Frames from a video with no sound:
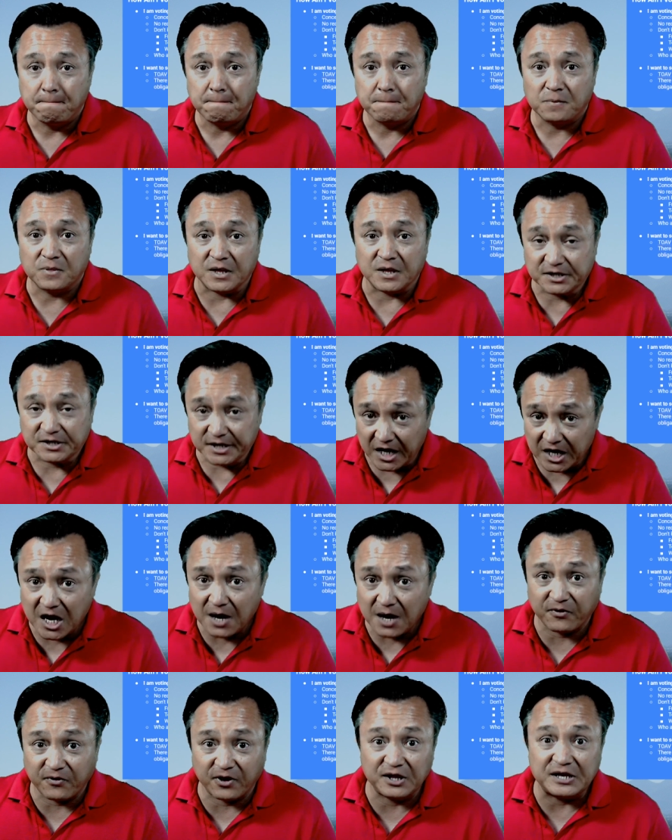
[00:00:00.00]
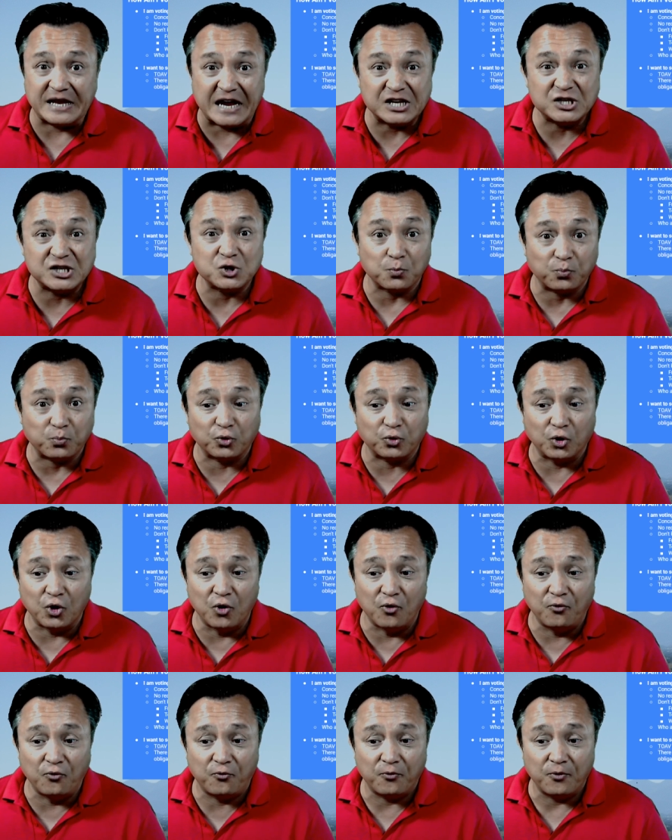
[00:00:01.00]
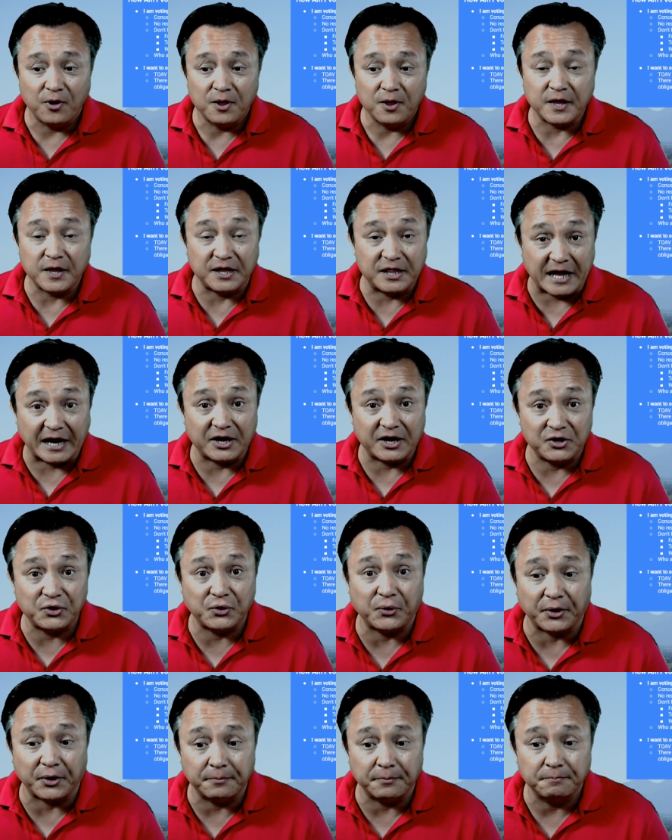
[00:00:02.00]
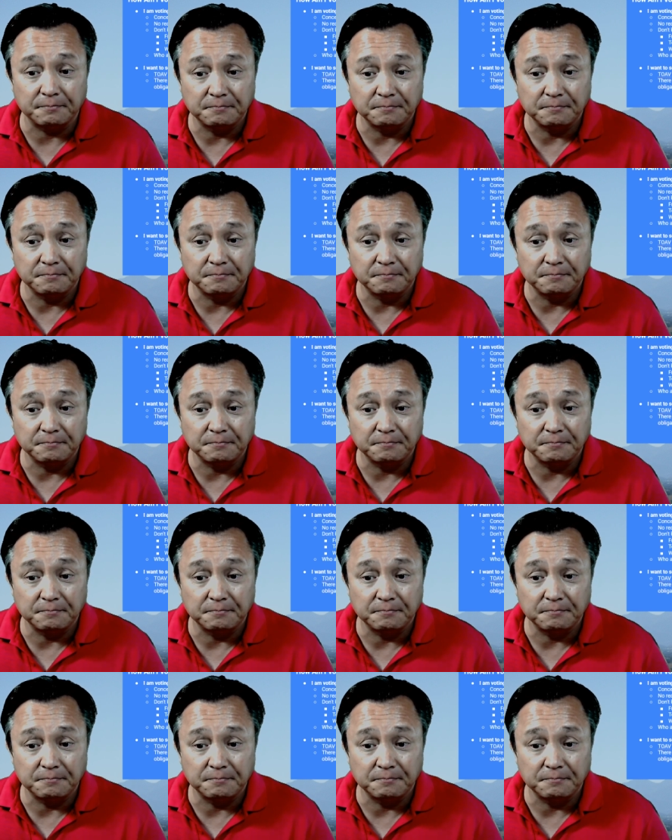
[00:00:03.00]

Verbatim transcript: the town of Apple needs to prove that they can do it.